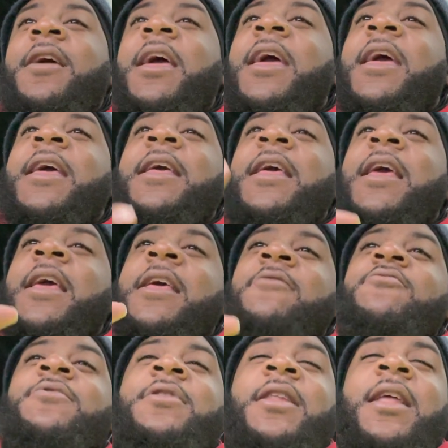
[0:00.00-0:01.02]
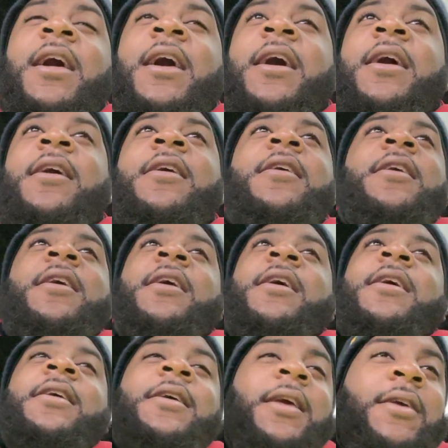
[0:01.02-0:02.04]
And he was lying,
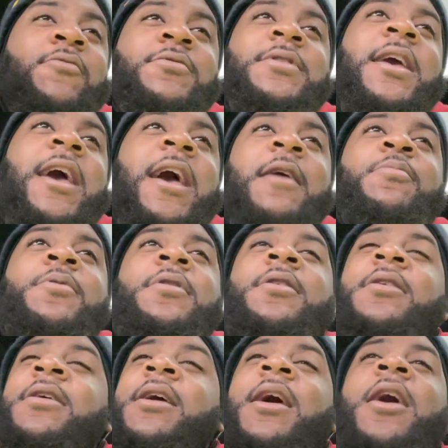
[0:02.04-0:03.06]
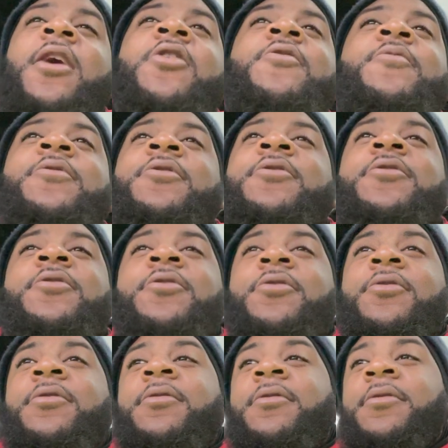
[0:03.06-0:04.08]
and he was capping, and I don't want to hear
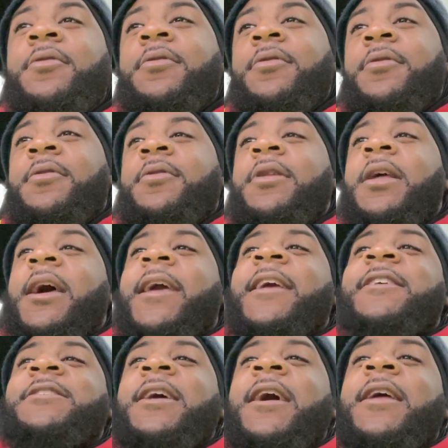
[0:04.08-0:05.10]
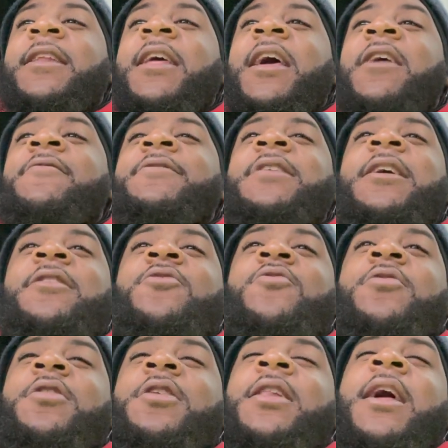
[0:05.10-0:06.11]
it. Now, Keshawn Davis, he
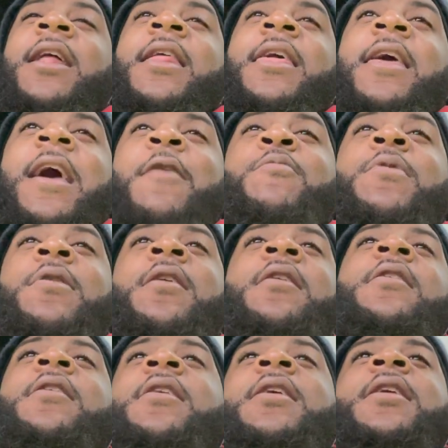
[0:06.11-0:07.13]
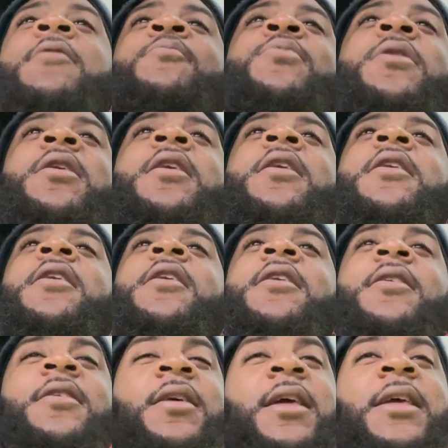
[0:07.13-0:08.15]
doing a lot of yapping, but
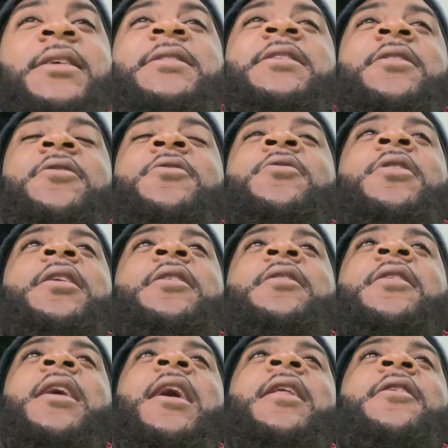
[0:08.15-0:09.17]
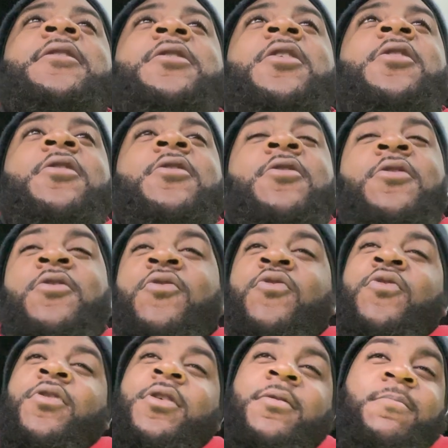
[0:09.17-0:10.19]
he still either got to duck
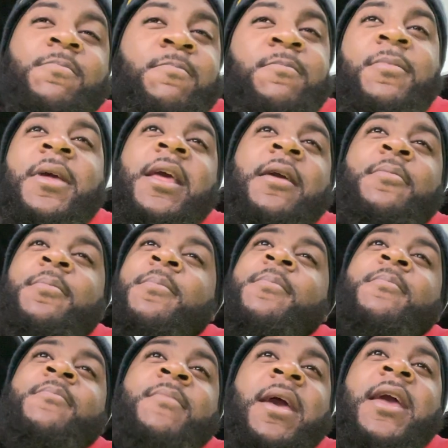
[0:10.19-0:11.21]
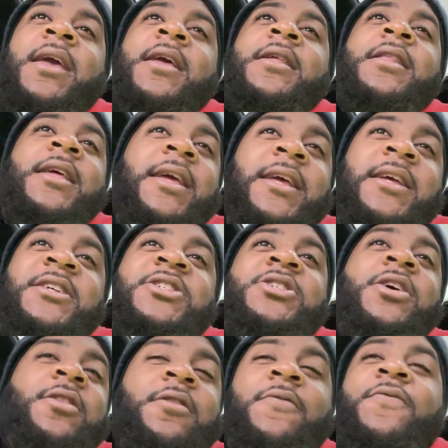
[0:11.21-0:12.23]
or get made to get
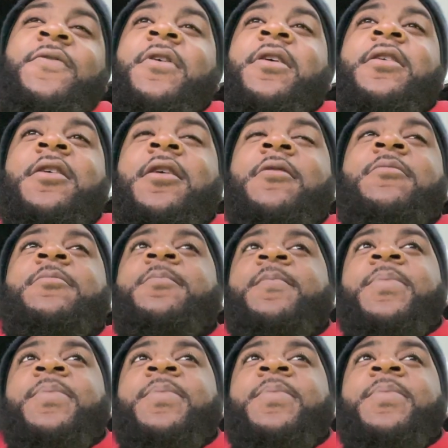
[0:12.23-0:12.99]
shut the fuck up.